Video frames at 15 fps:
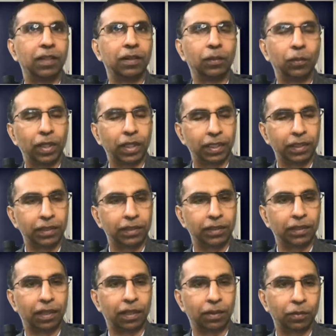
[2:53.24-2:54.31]
What is this
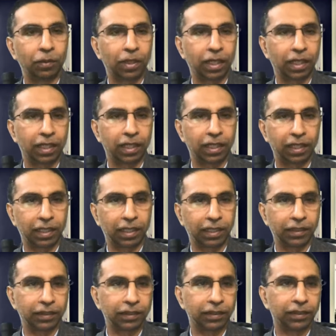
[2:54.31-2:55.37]
ROII?
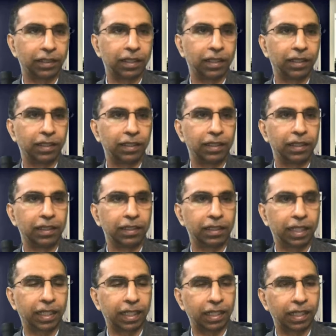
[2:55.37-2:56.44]
The
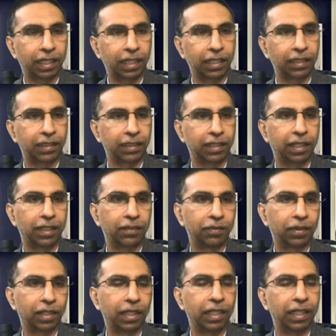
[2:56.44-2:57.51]
second I starts
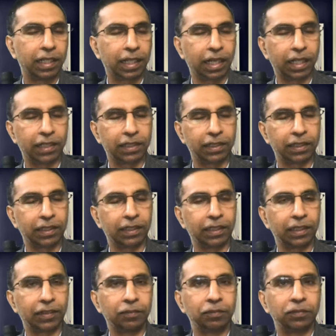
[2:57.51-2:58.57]
for interaction.
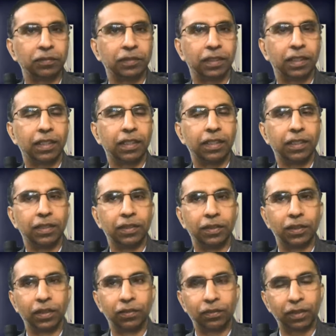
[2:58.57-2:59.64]

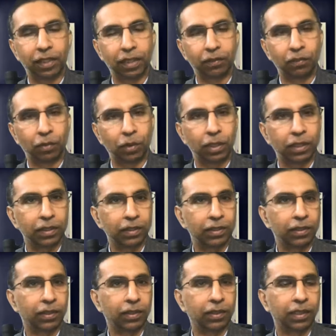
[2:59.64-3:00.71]
So if you can
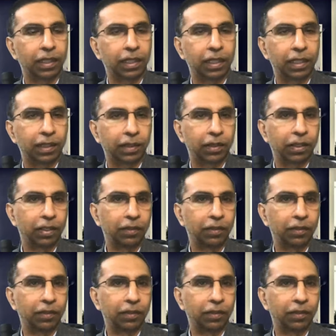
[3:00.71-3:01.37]
focus on the return on